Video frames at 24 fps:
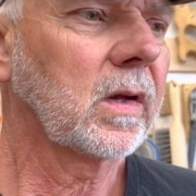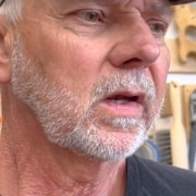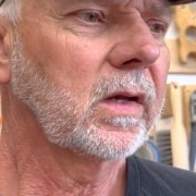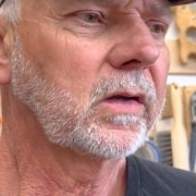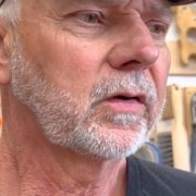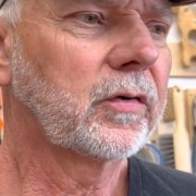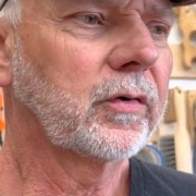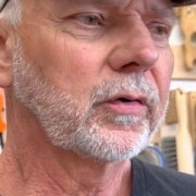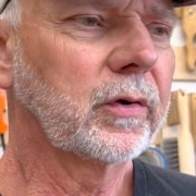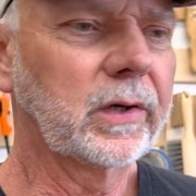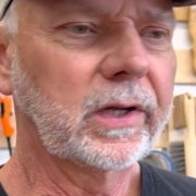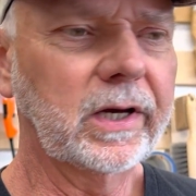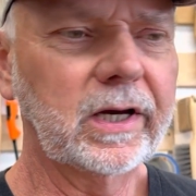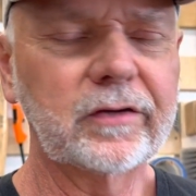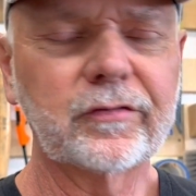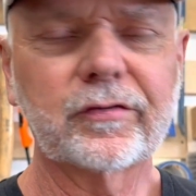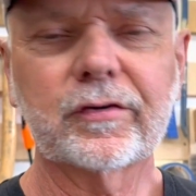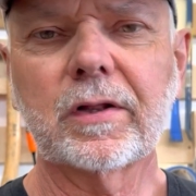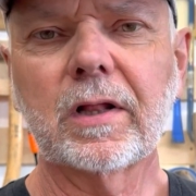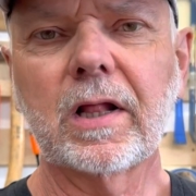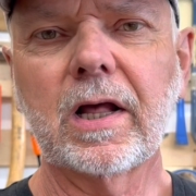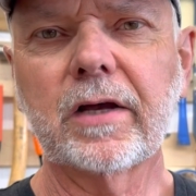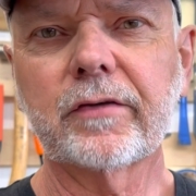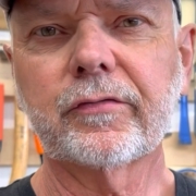to a nice
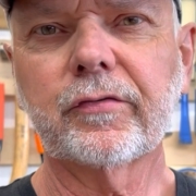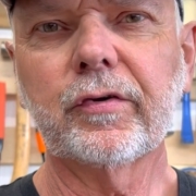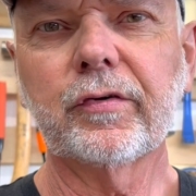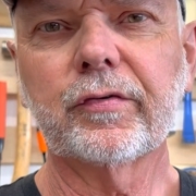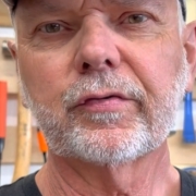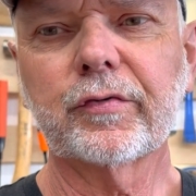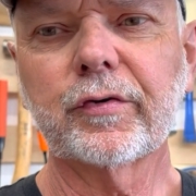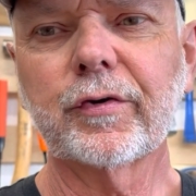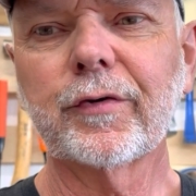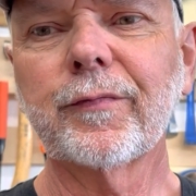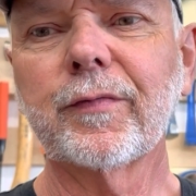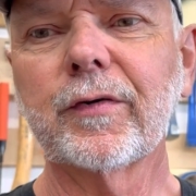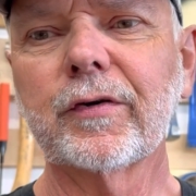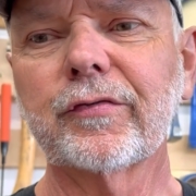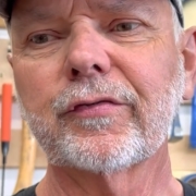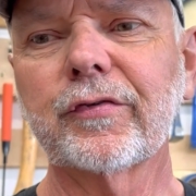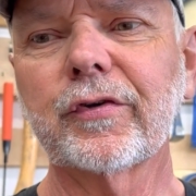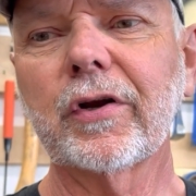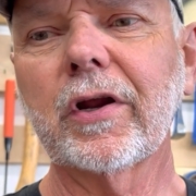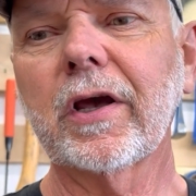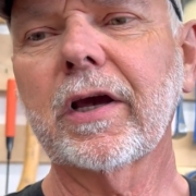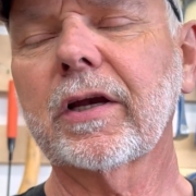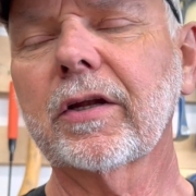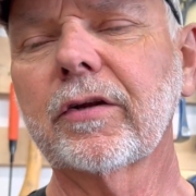glossy surface
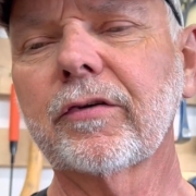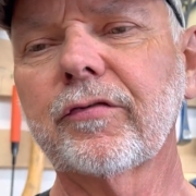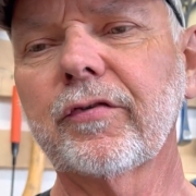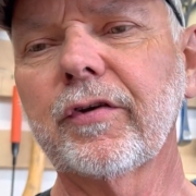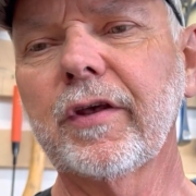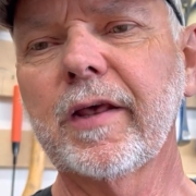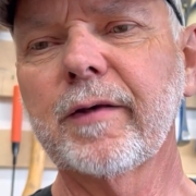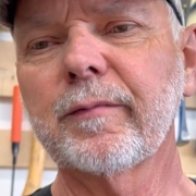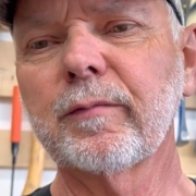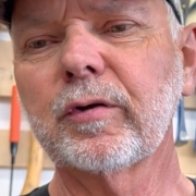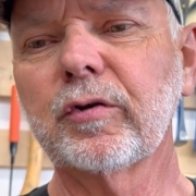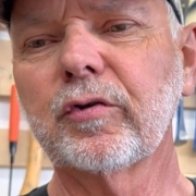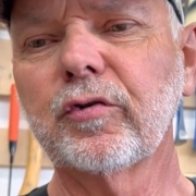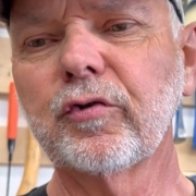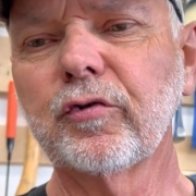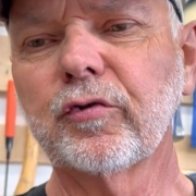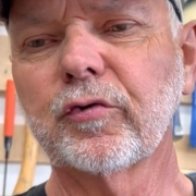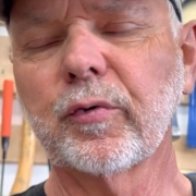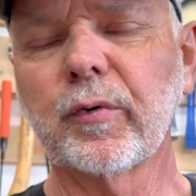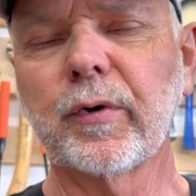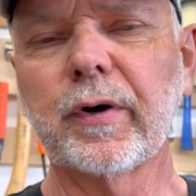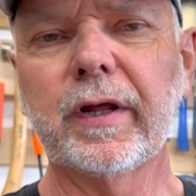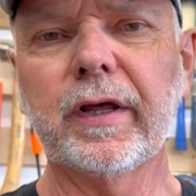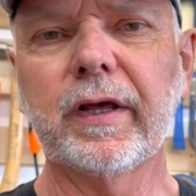that I can see on at
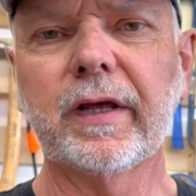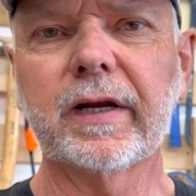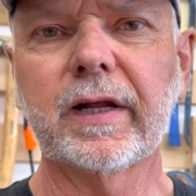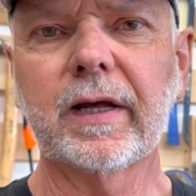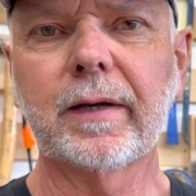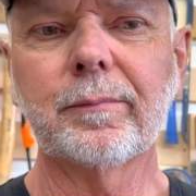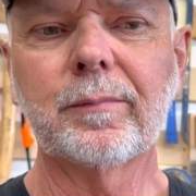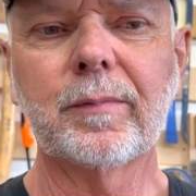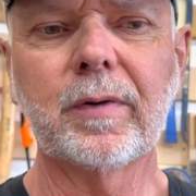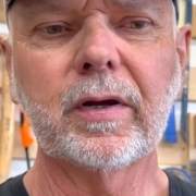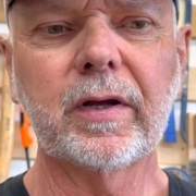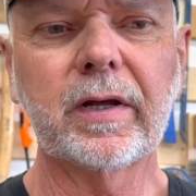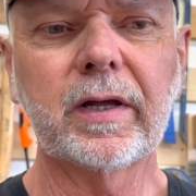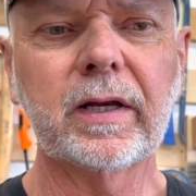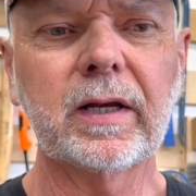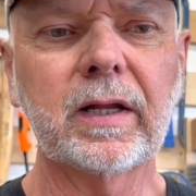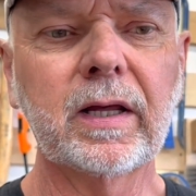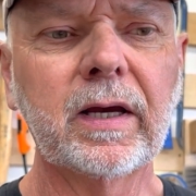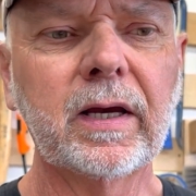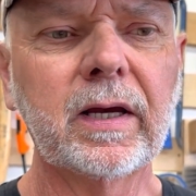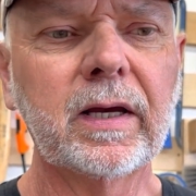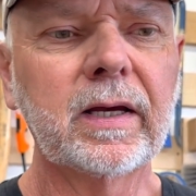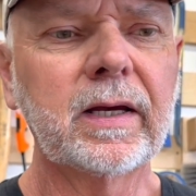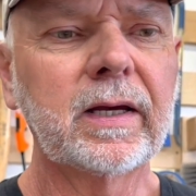220 and I'm done.
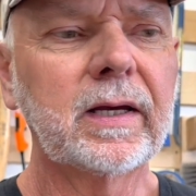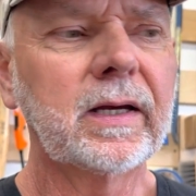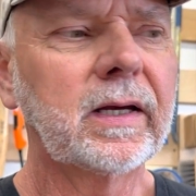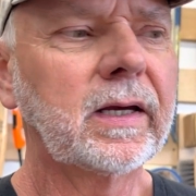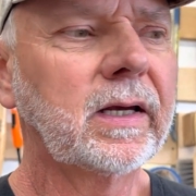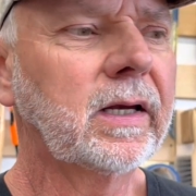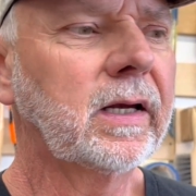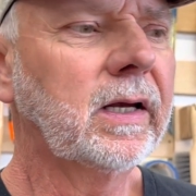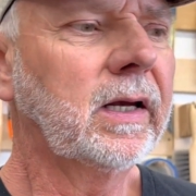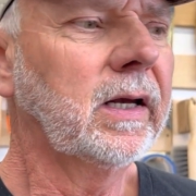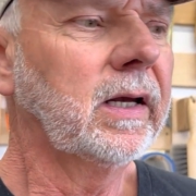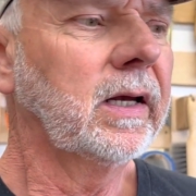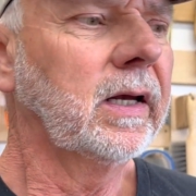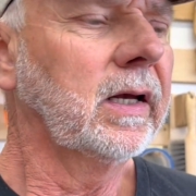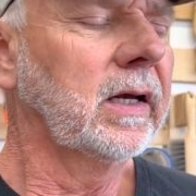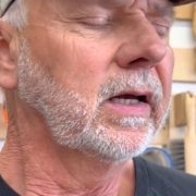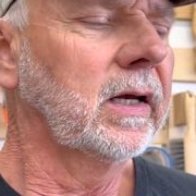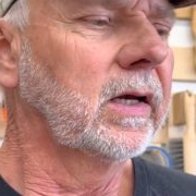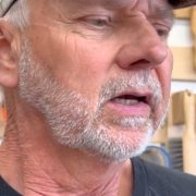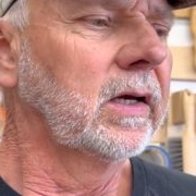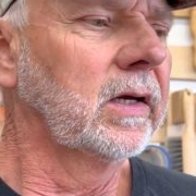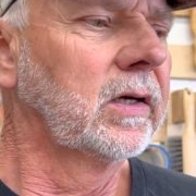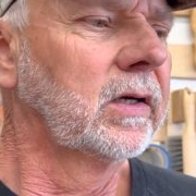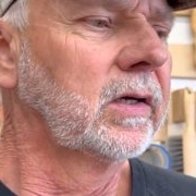
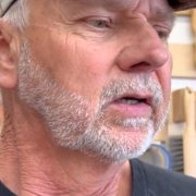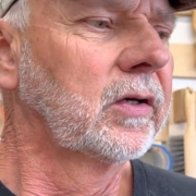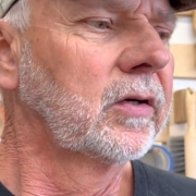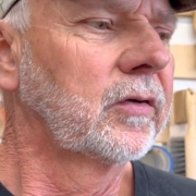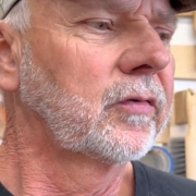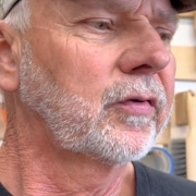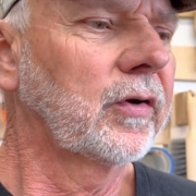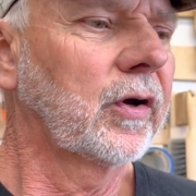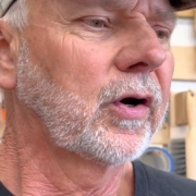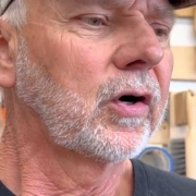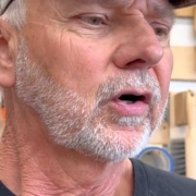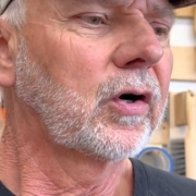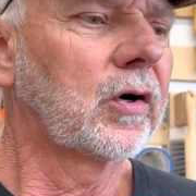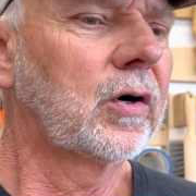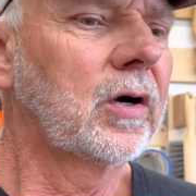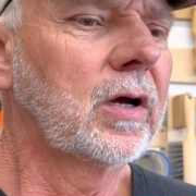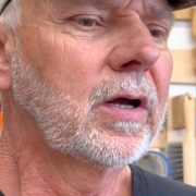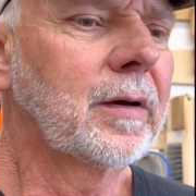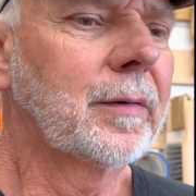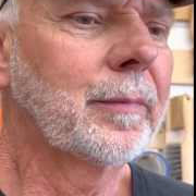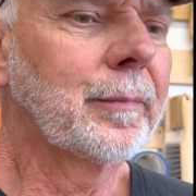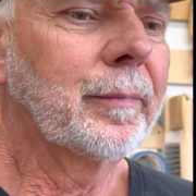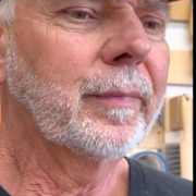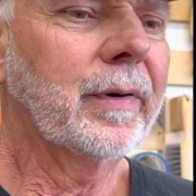So,
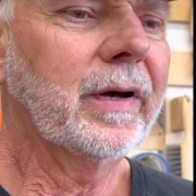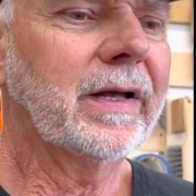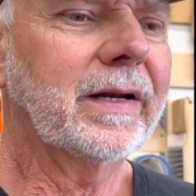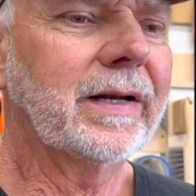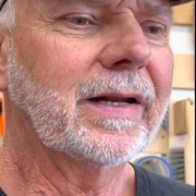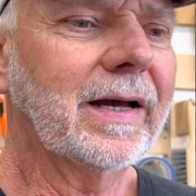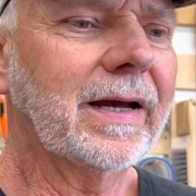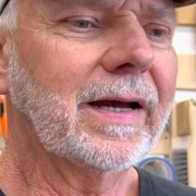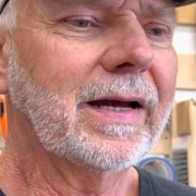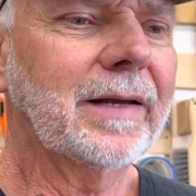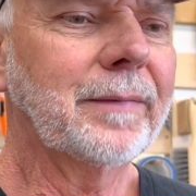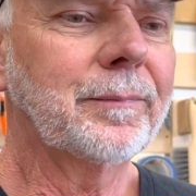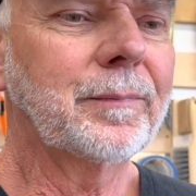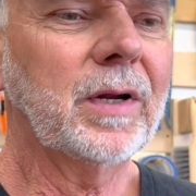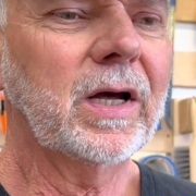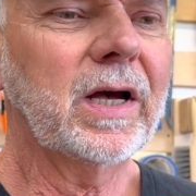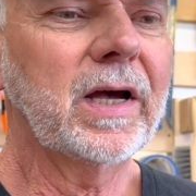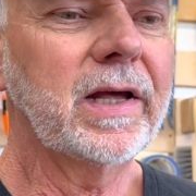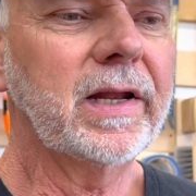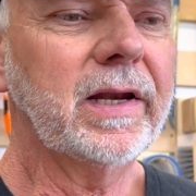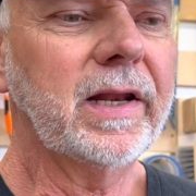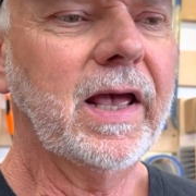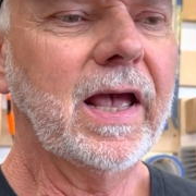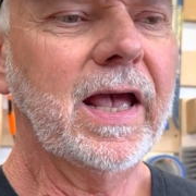but I'm
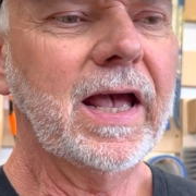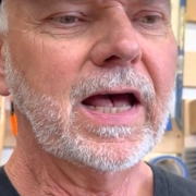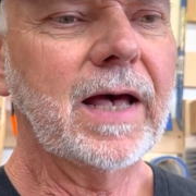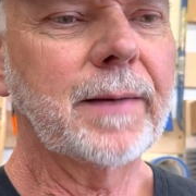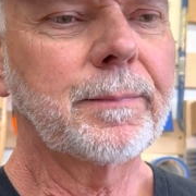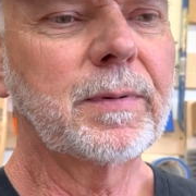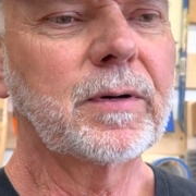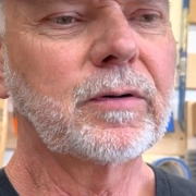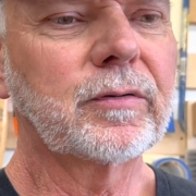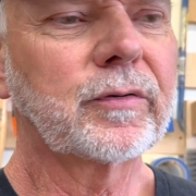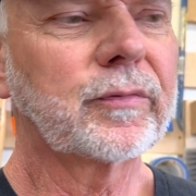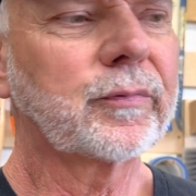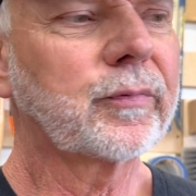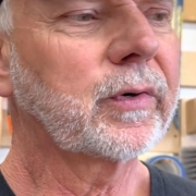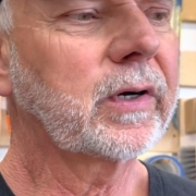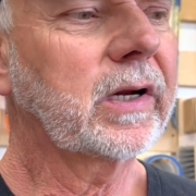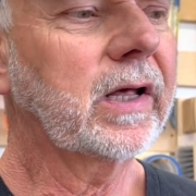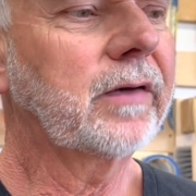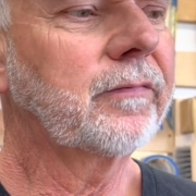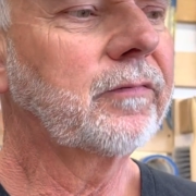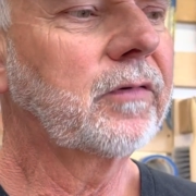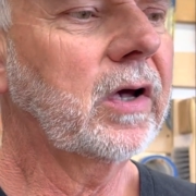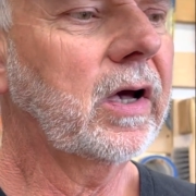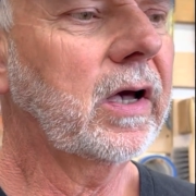not happy with what
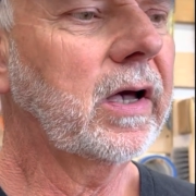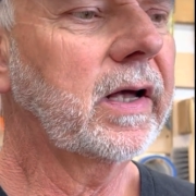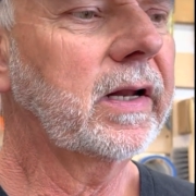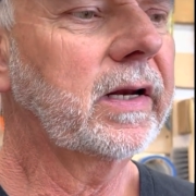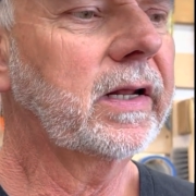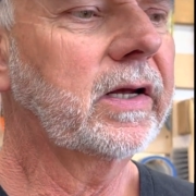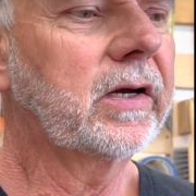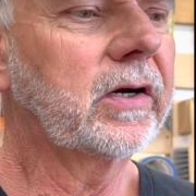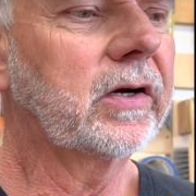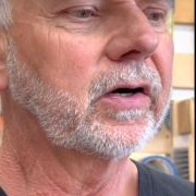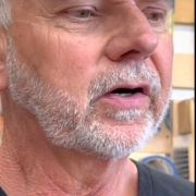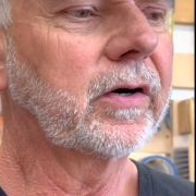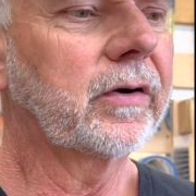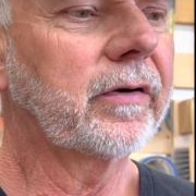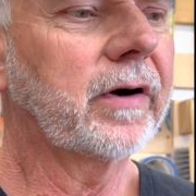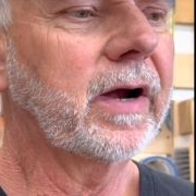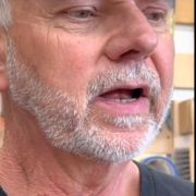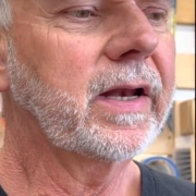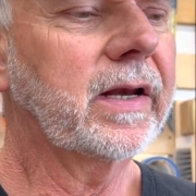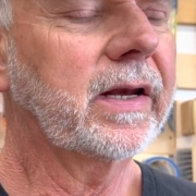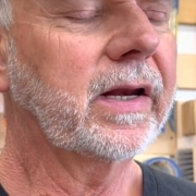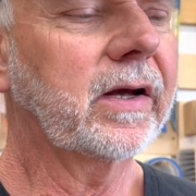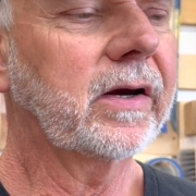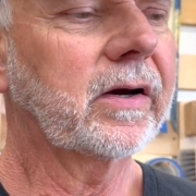I've got here
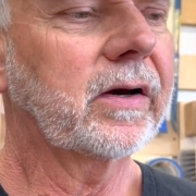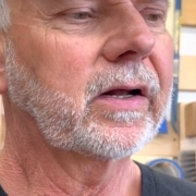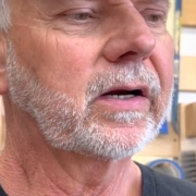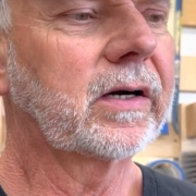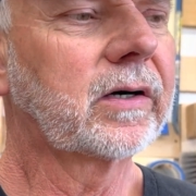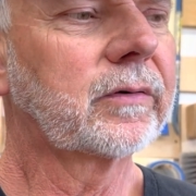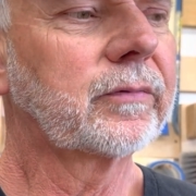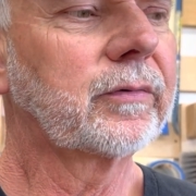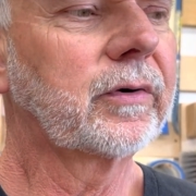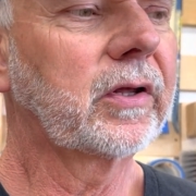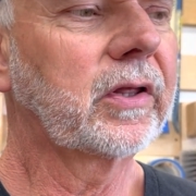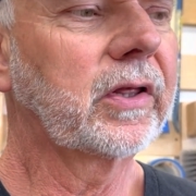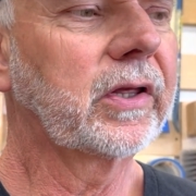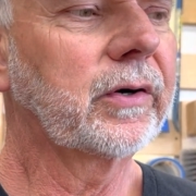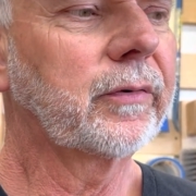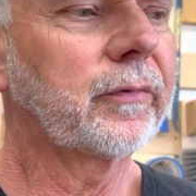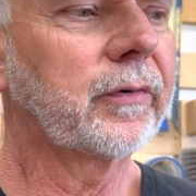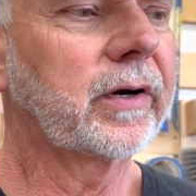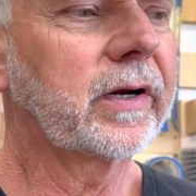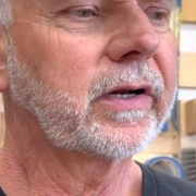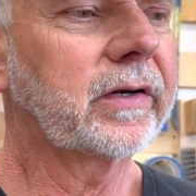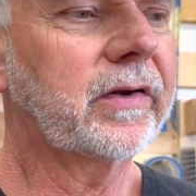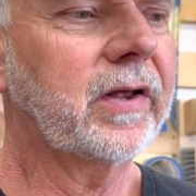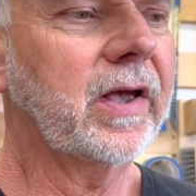right now. I don't really
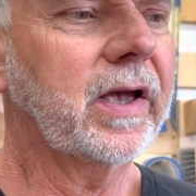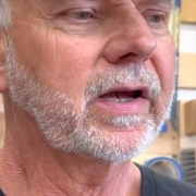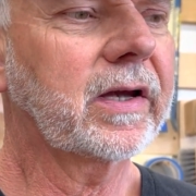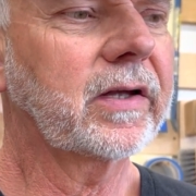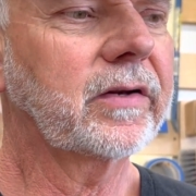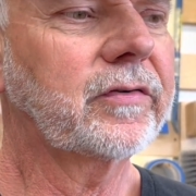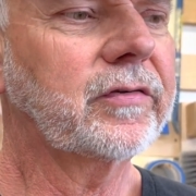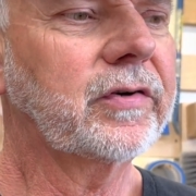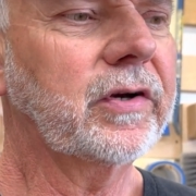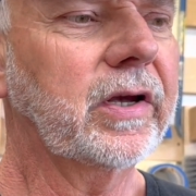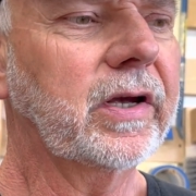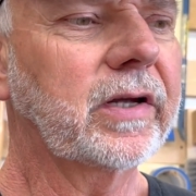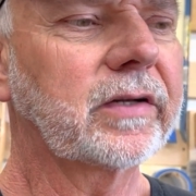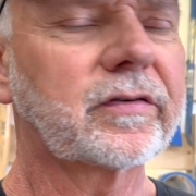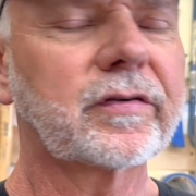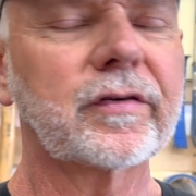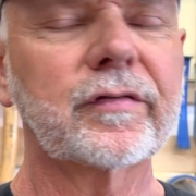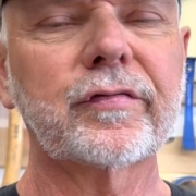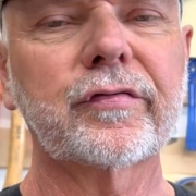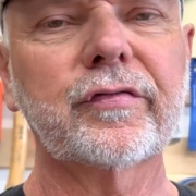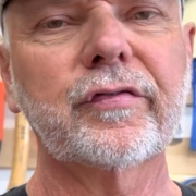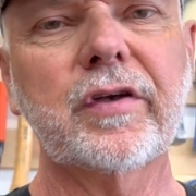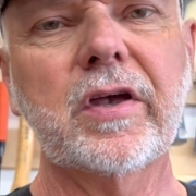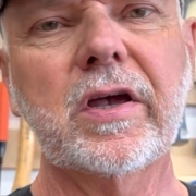want to take a chance of
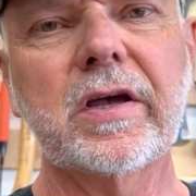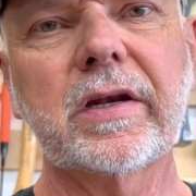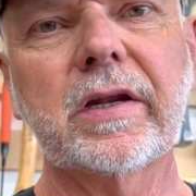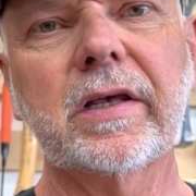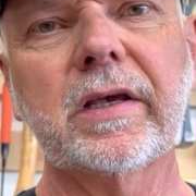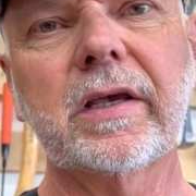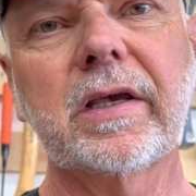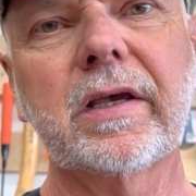sanding